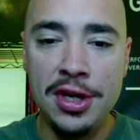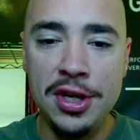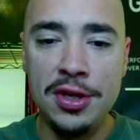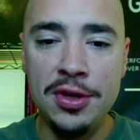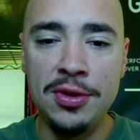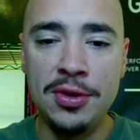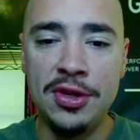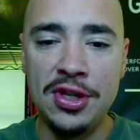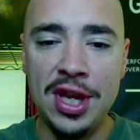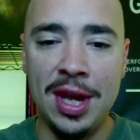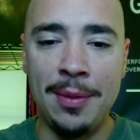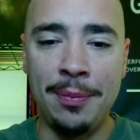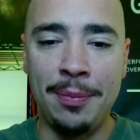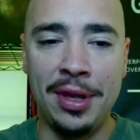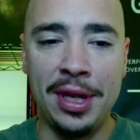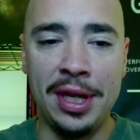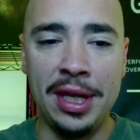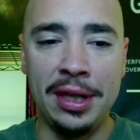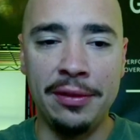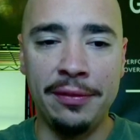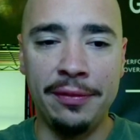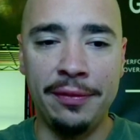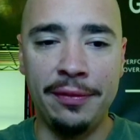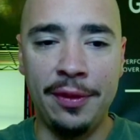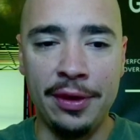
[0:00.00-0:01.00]
something
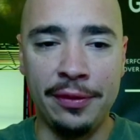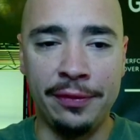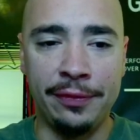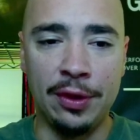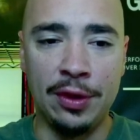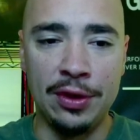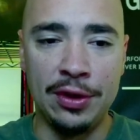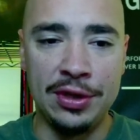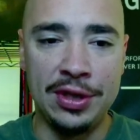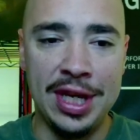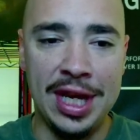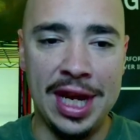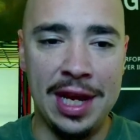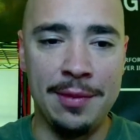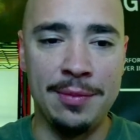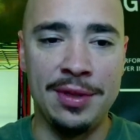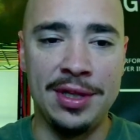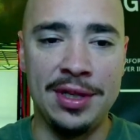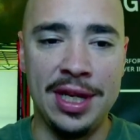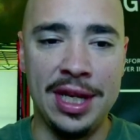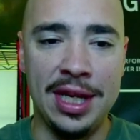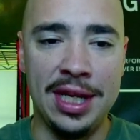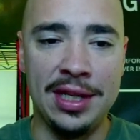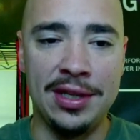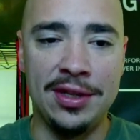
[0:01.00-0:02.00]
for the first time
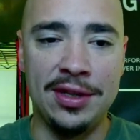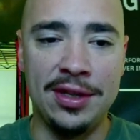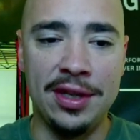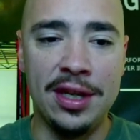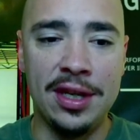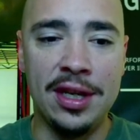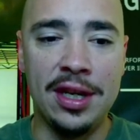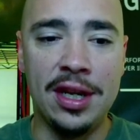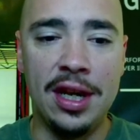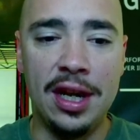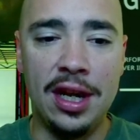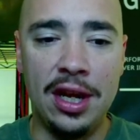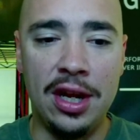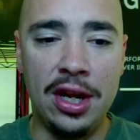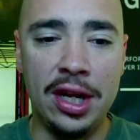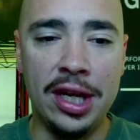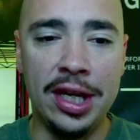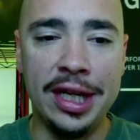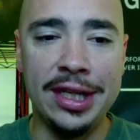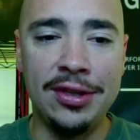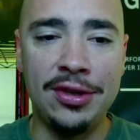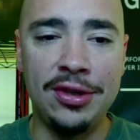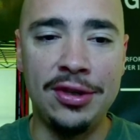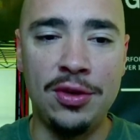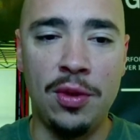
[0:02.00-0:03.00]
since
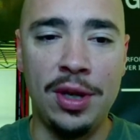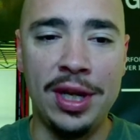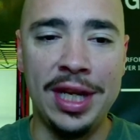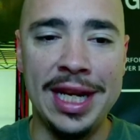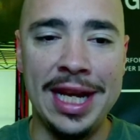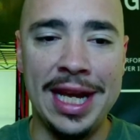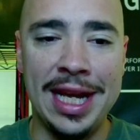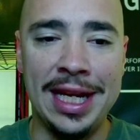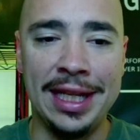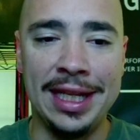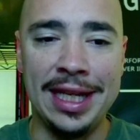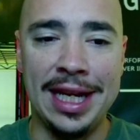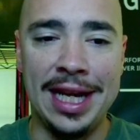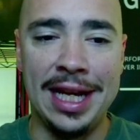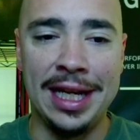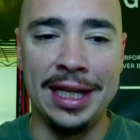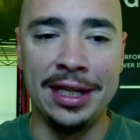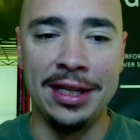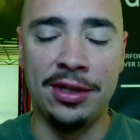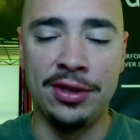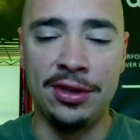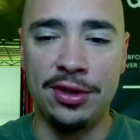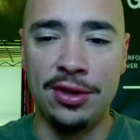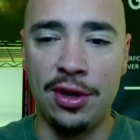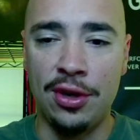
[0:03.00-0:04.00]
August 29th,
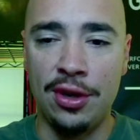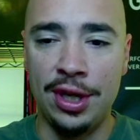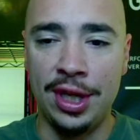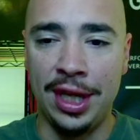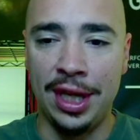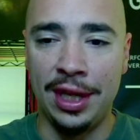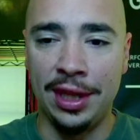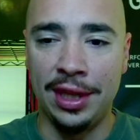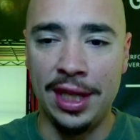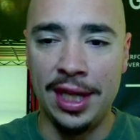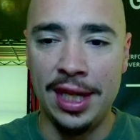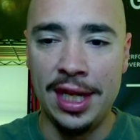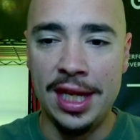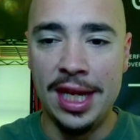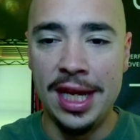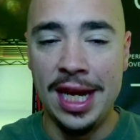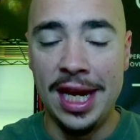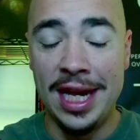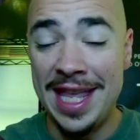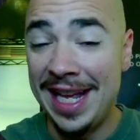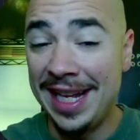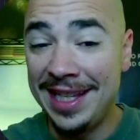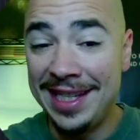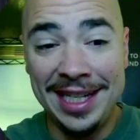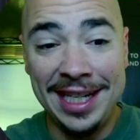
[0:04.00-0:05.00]
August 30th. And
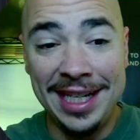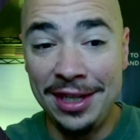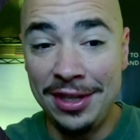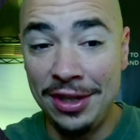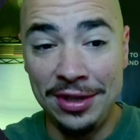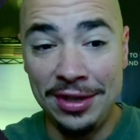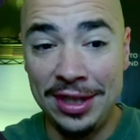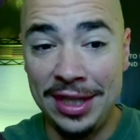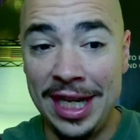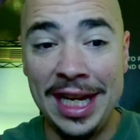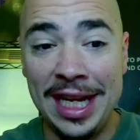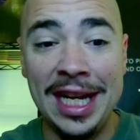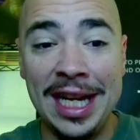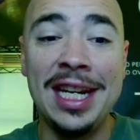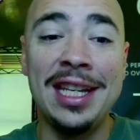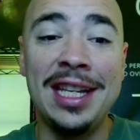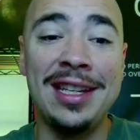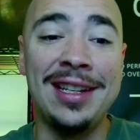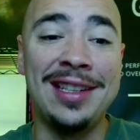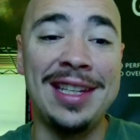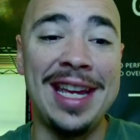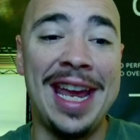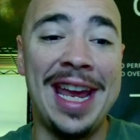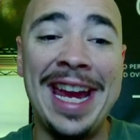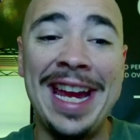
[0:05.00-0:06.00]
that's just get into
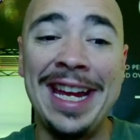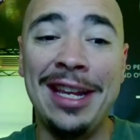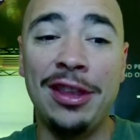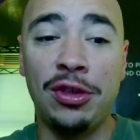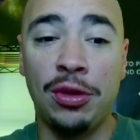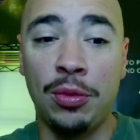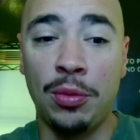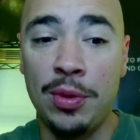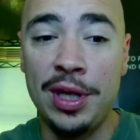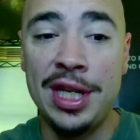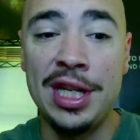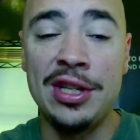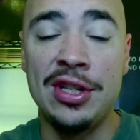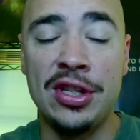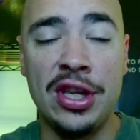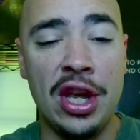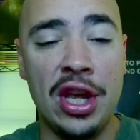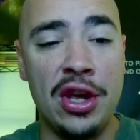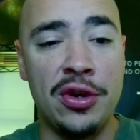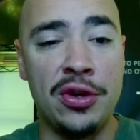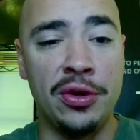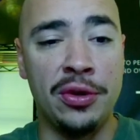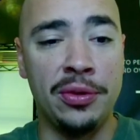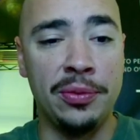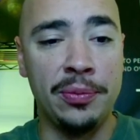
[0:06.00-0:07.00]
this 8.3
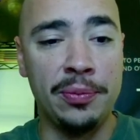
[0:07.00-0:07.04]
zone.